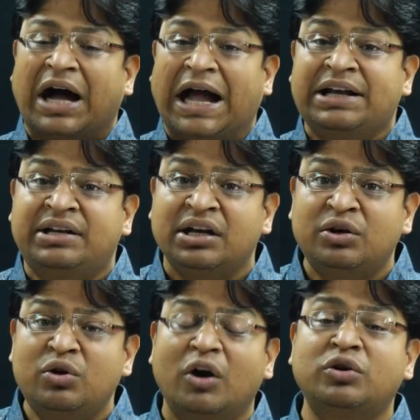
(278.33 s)
I
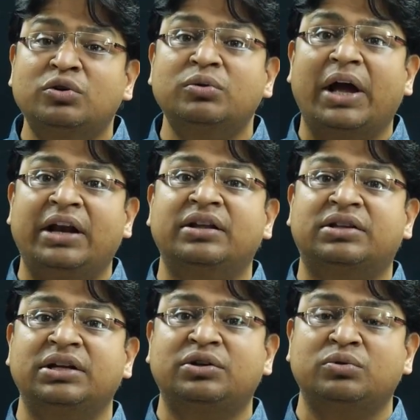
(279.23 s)
did not do
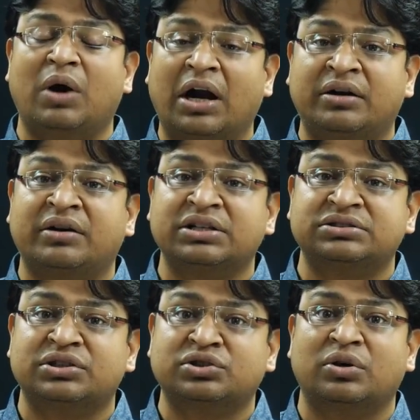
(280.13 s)
anything to address
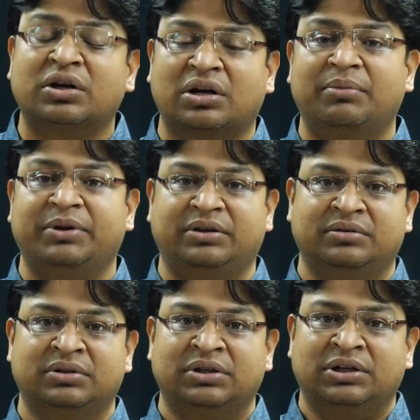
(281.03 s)
the shortcoming.
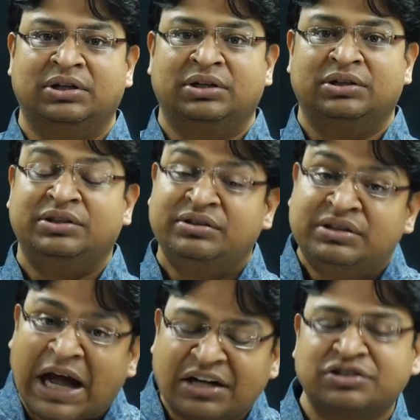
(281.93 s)

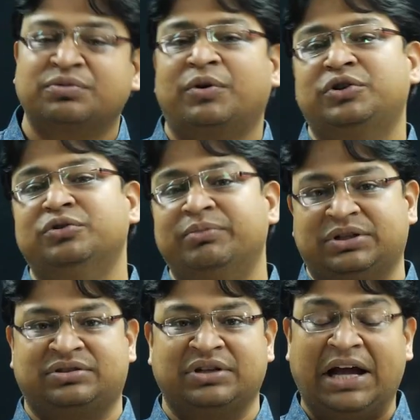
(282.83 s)
That's what you
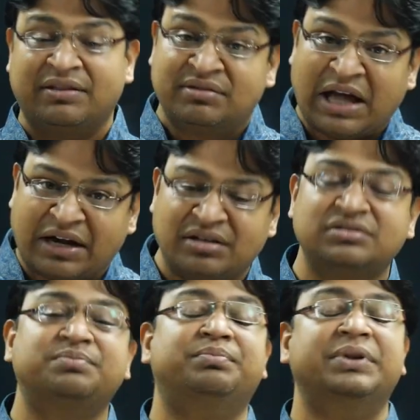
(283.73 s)
miss, and
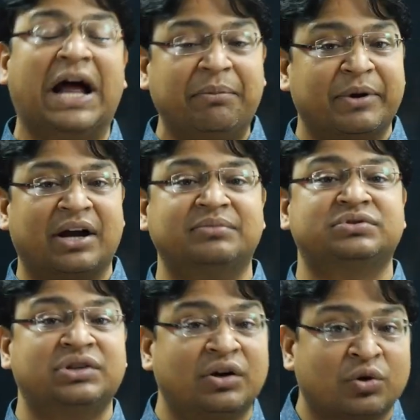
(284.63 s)
that
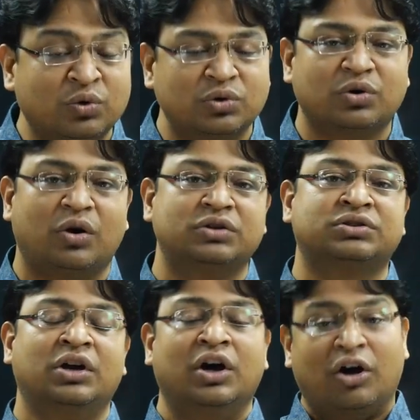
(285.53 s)
becomes the root
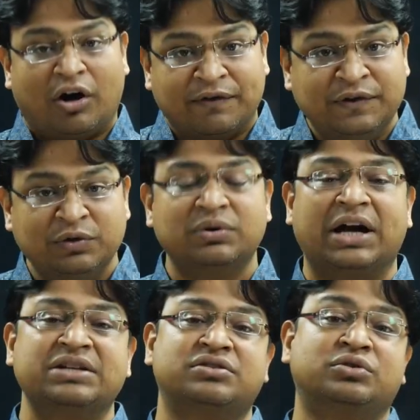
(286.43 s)
cause of you
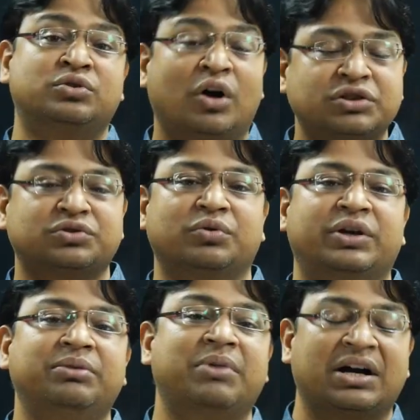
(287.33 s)
guys not
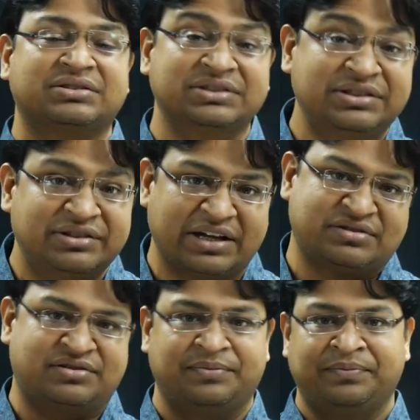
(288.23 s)
scoring marks in
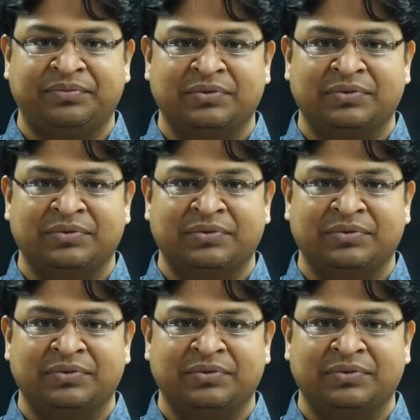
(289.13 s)
test.